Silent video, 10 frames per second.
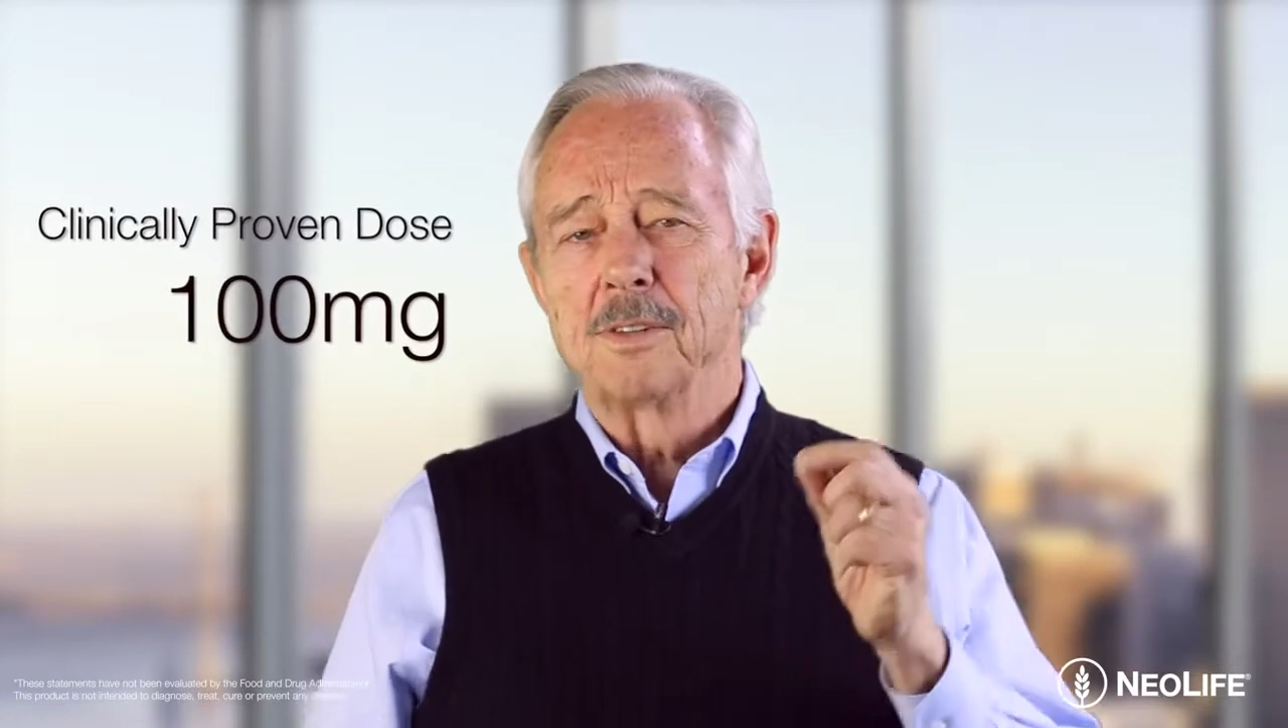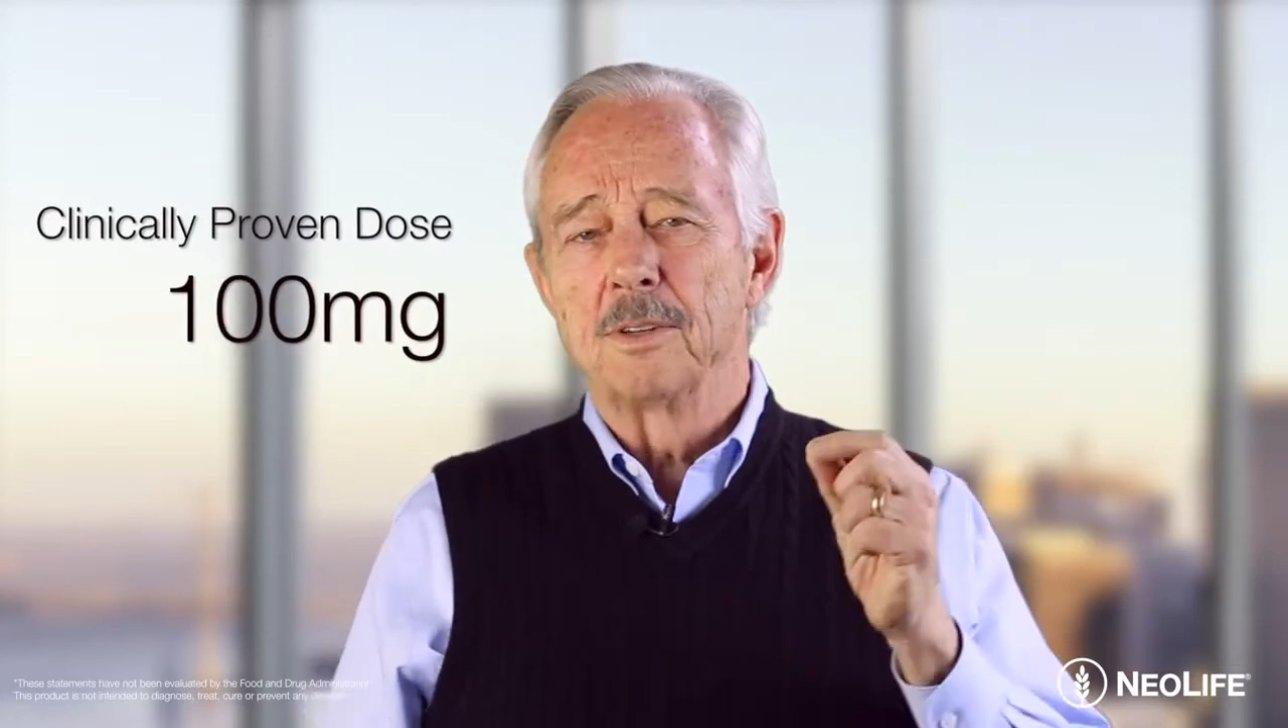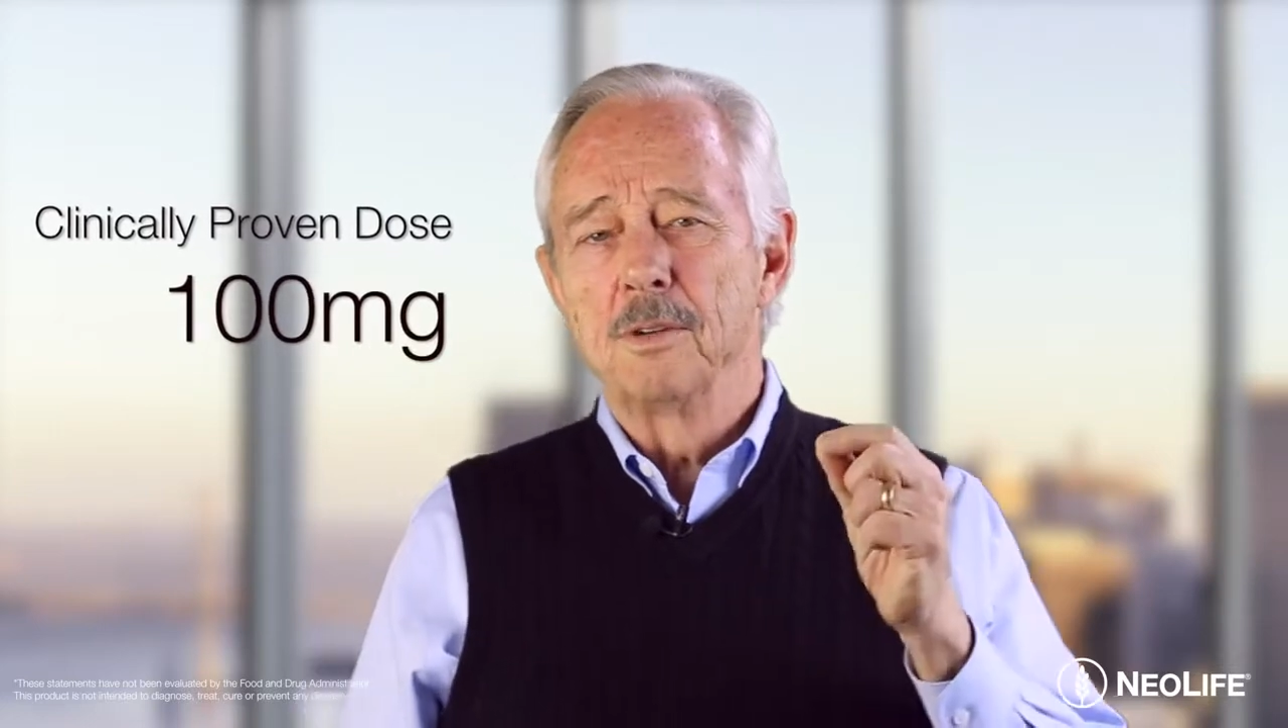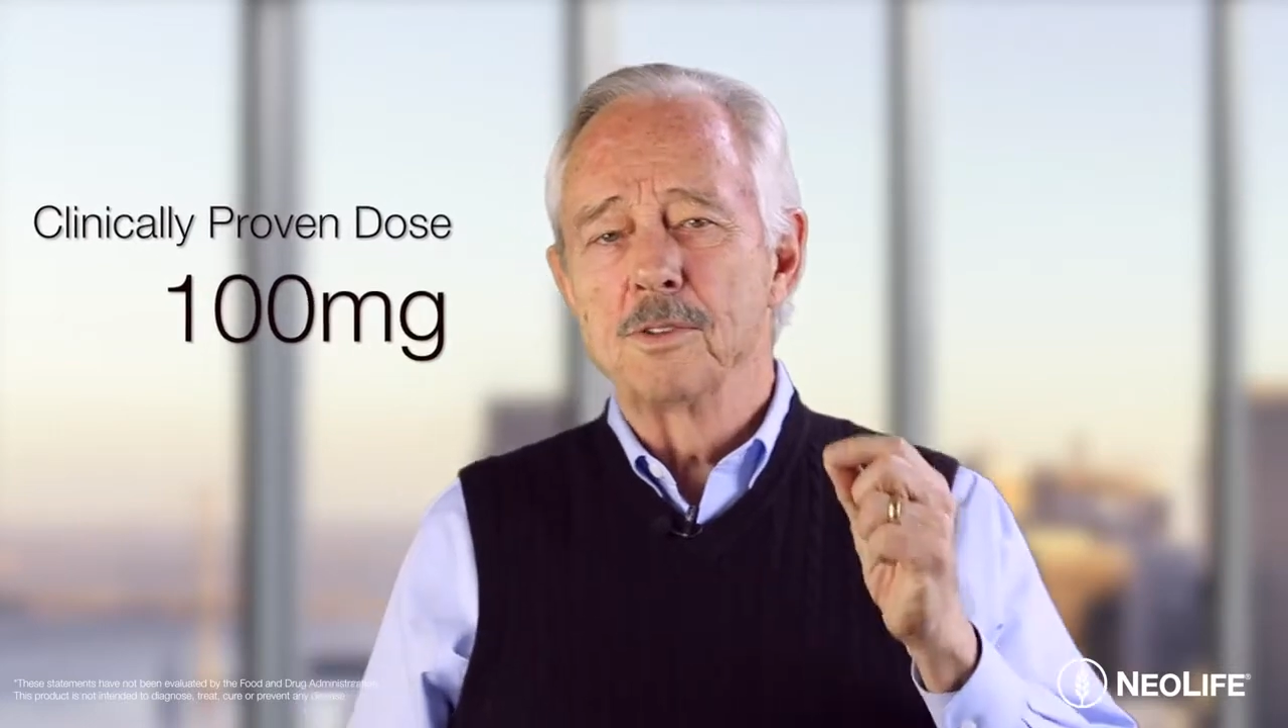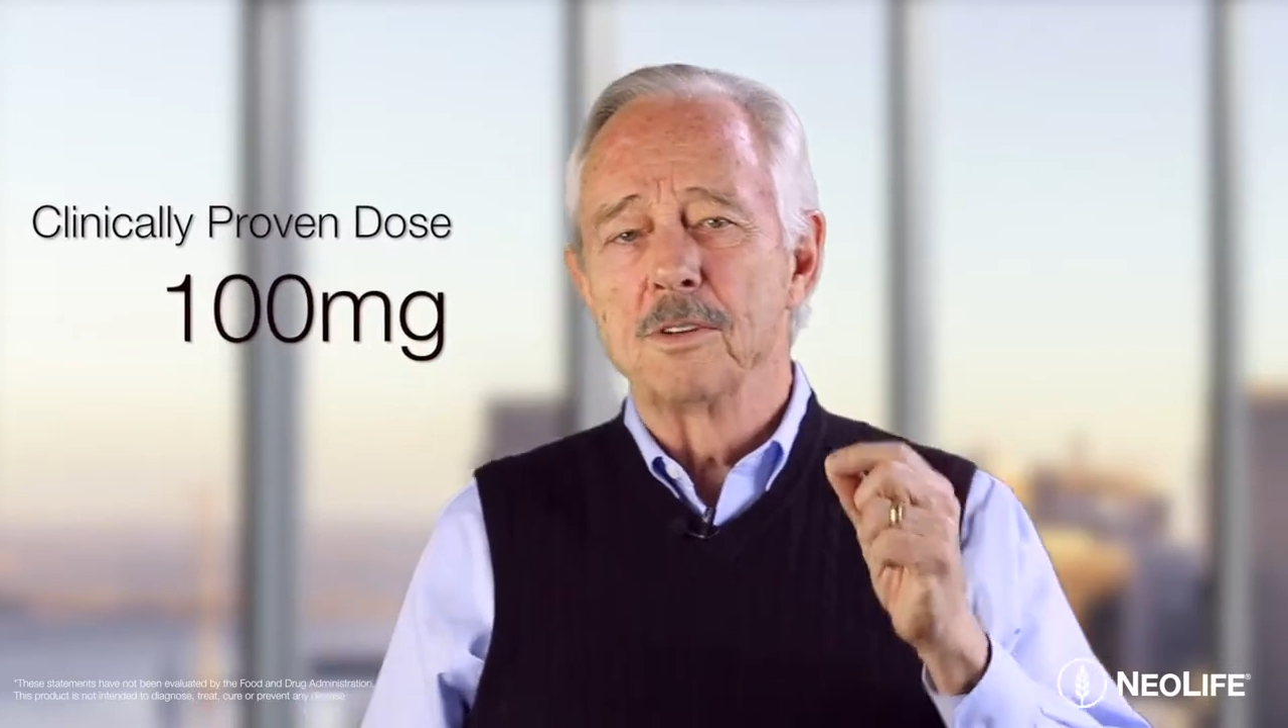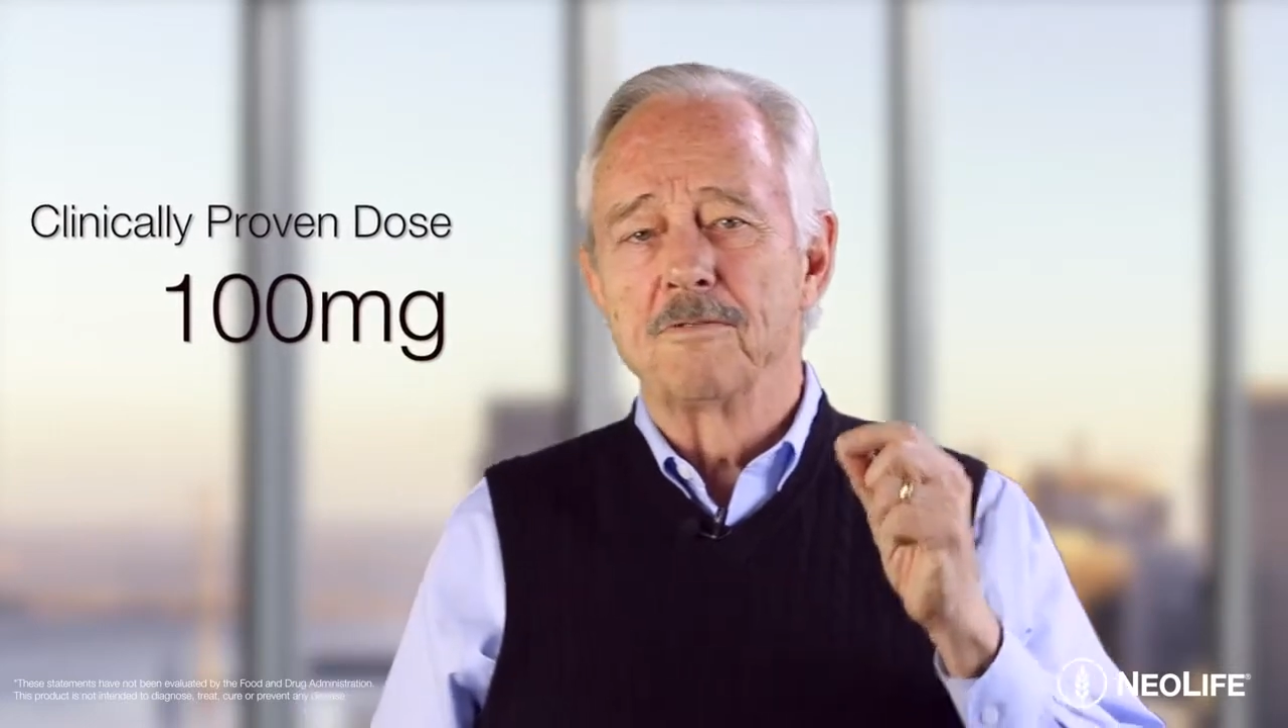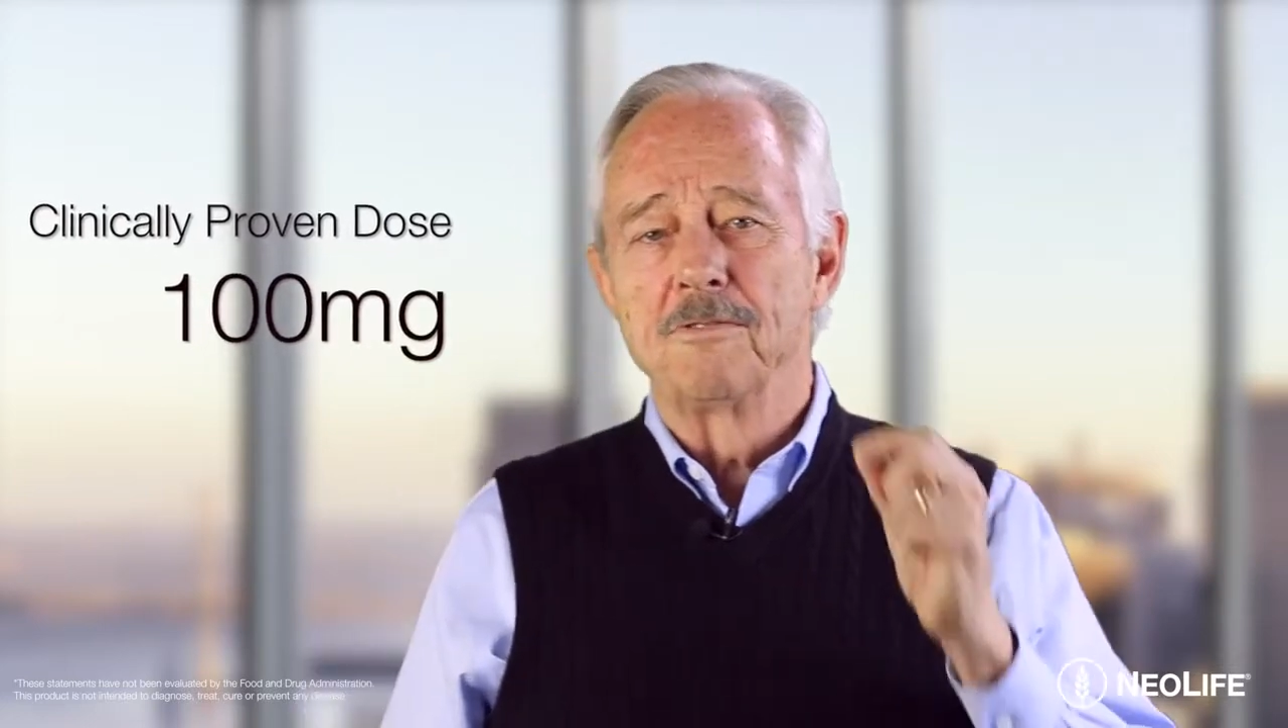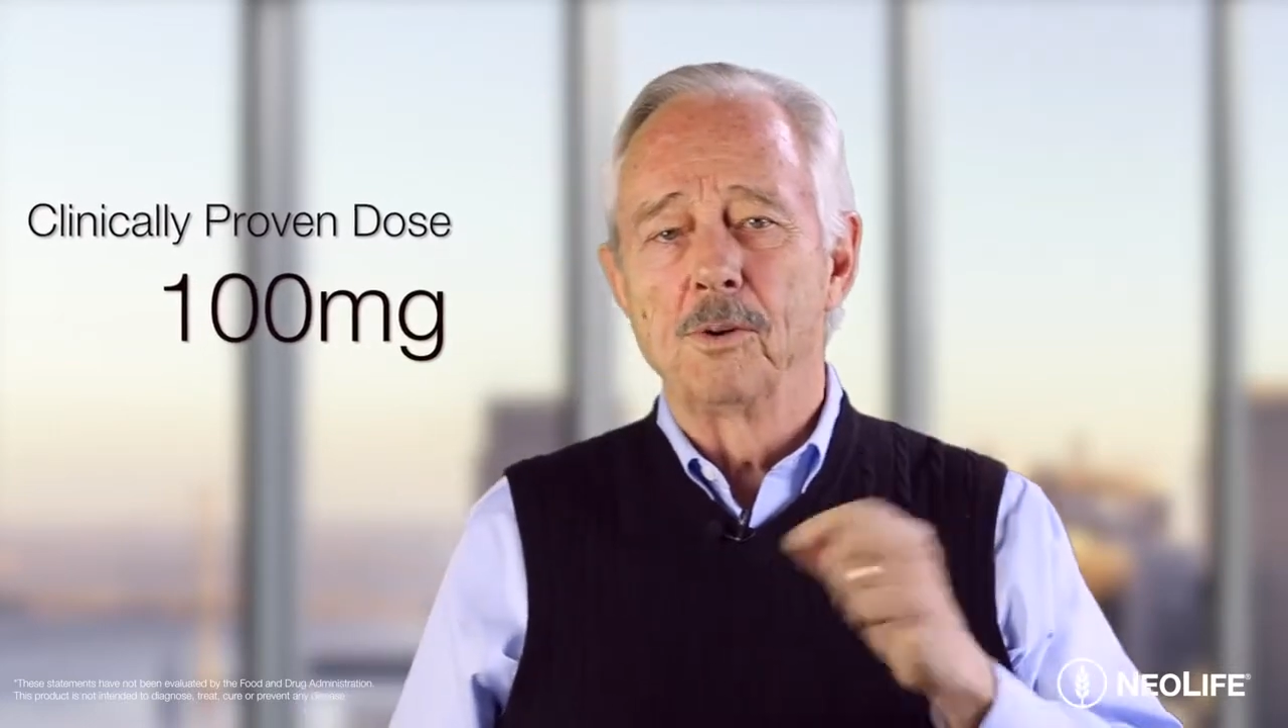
So those are